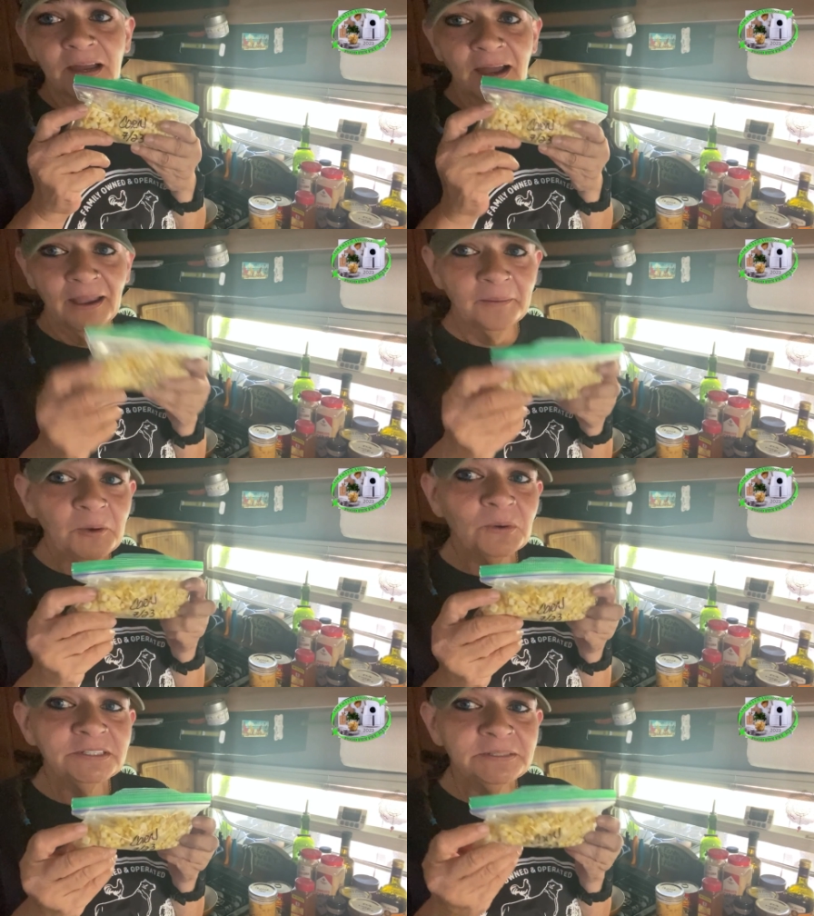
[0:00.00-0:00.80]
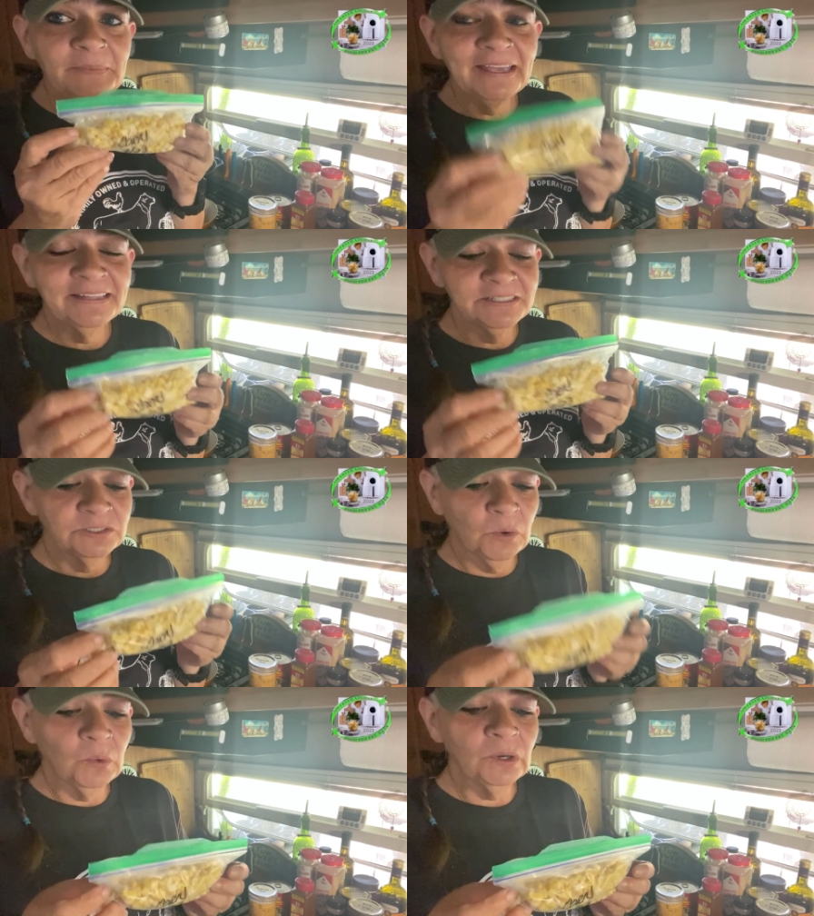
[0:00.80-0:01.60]
I am going to make this
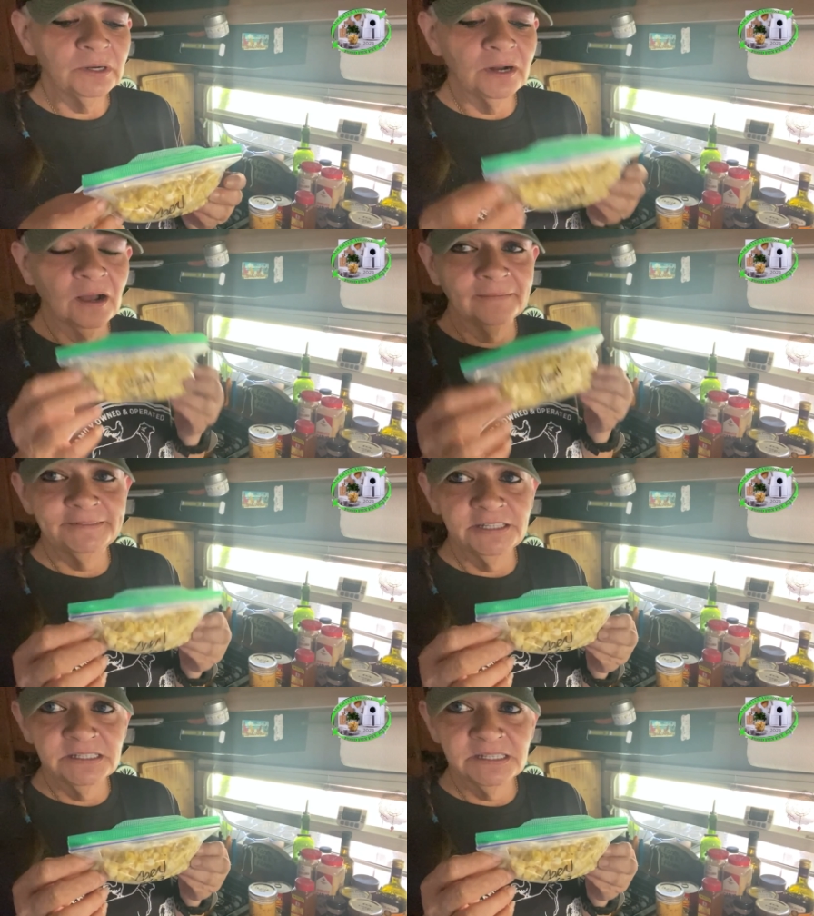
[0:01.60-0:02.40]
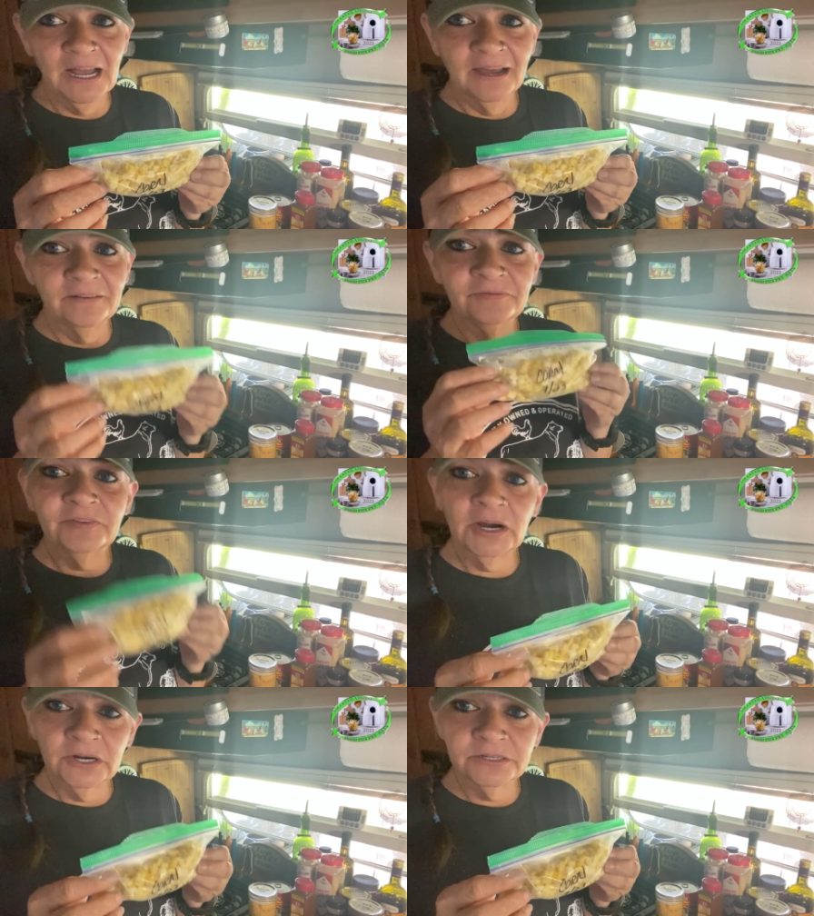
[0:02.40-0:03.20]
corn off to the side
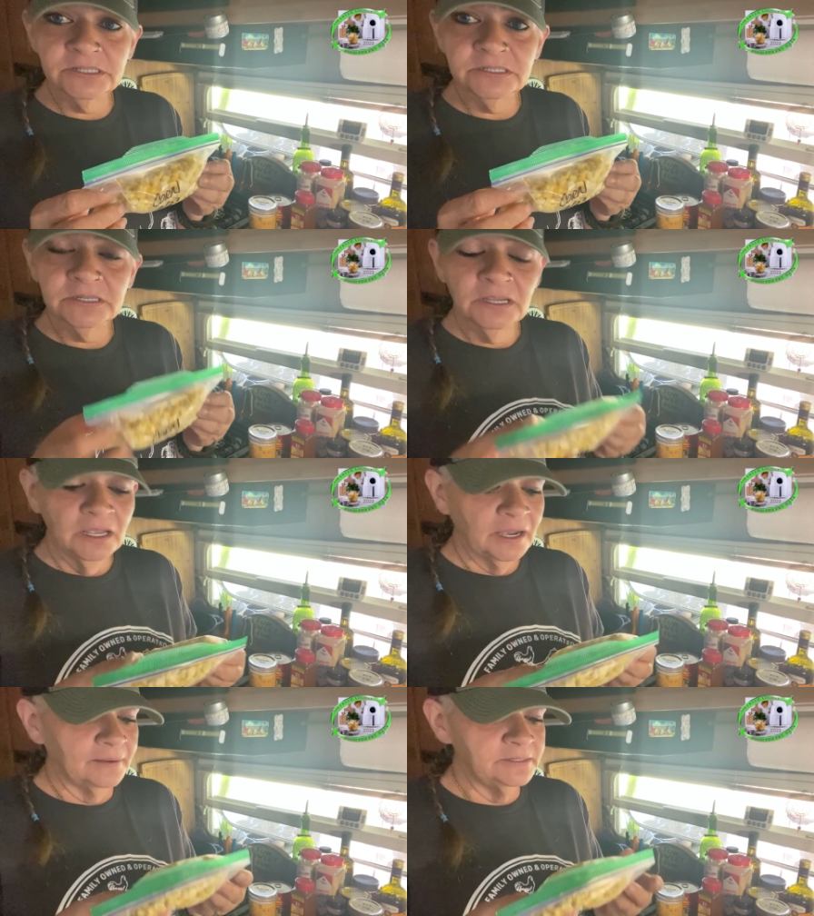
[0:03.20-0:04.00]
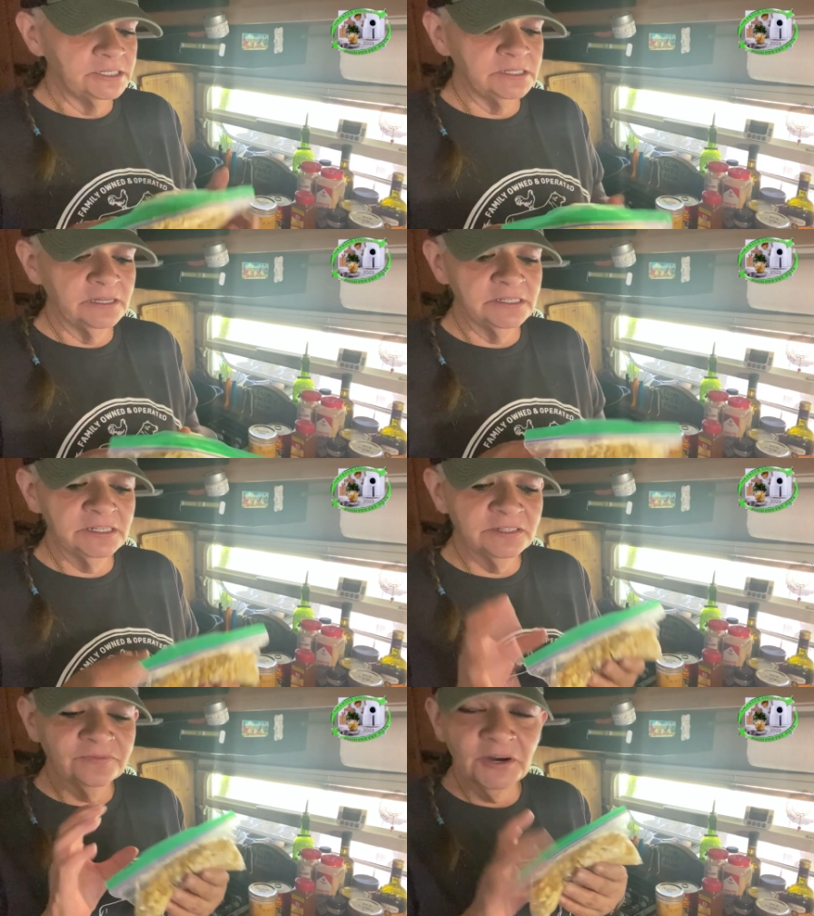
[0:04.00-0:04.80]
first. I'm just, this
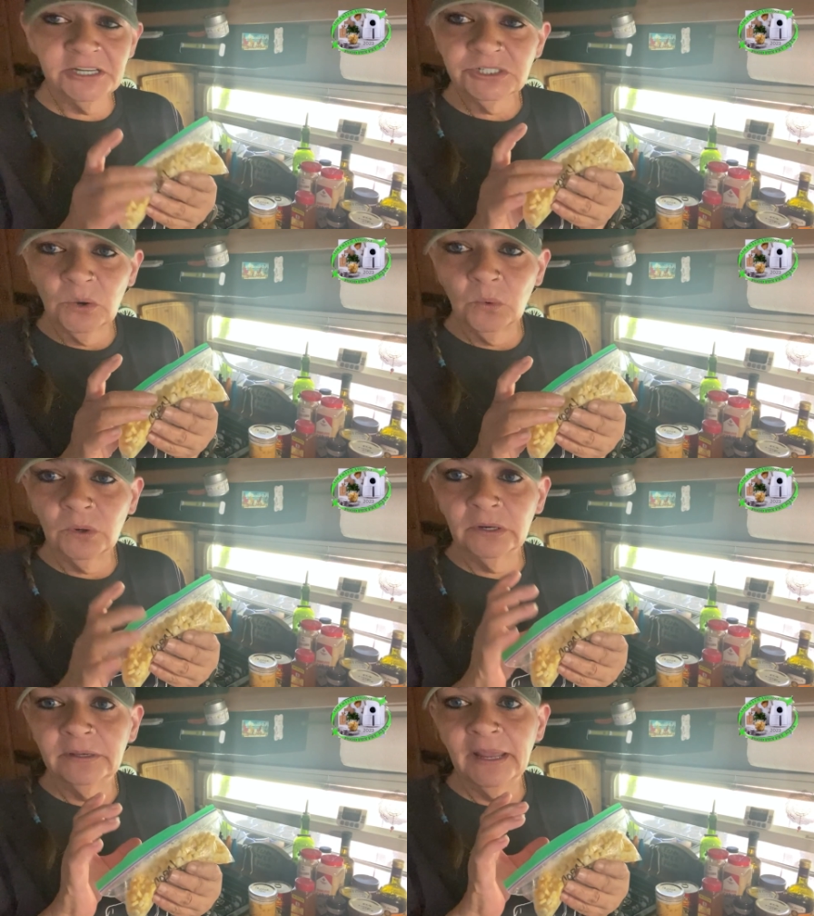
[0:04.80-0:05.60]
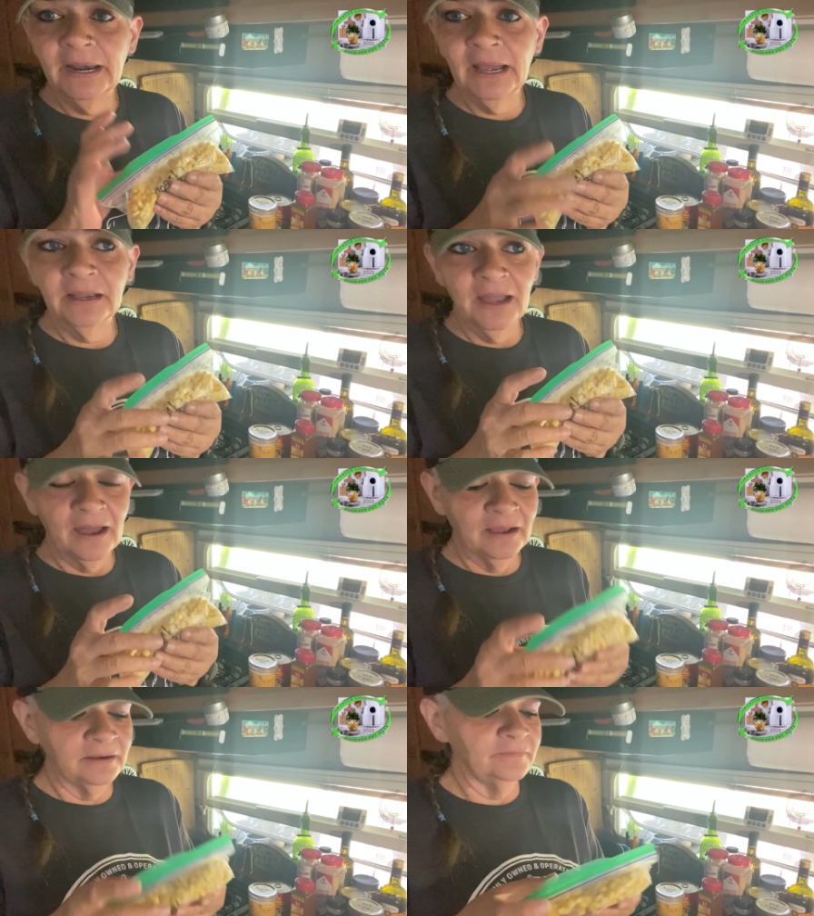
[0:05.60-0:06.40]
is fresh corn that I
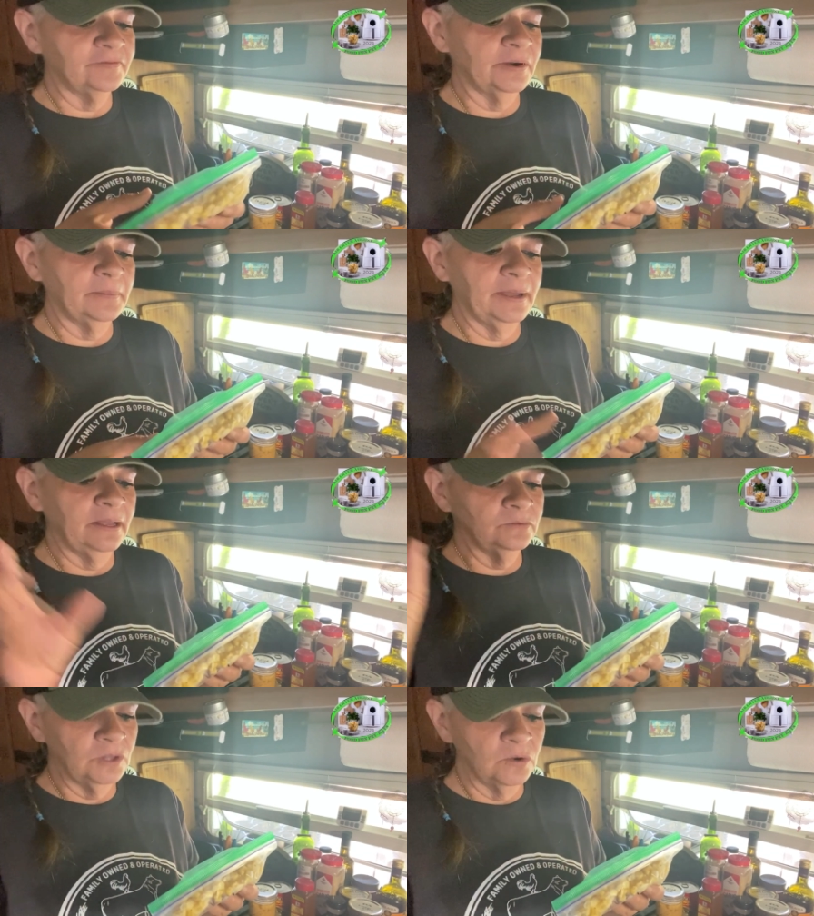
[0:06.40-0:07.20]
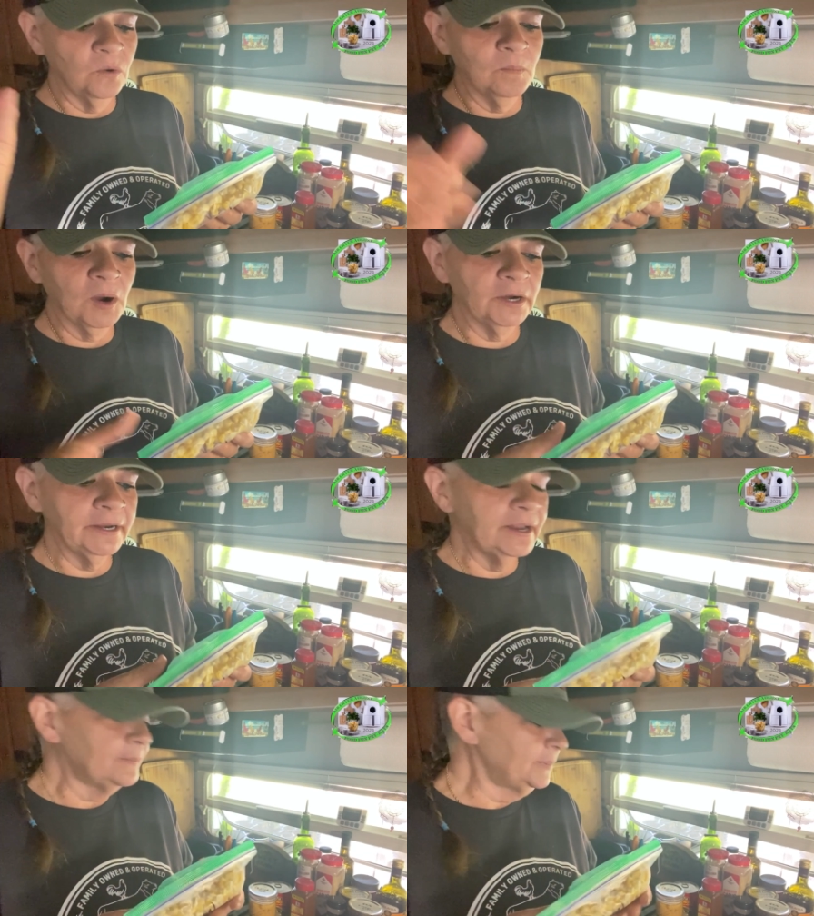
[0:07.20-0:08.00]
got from a local market up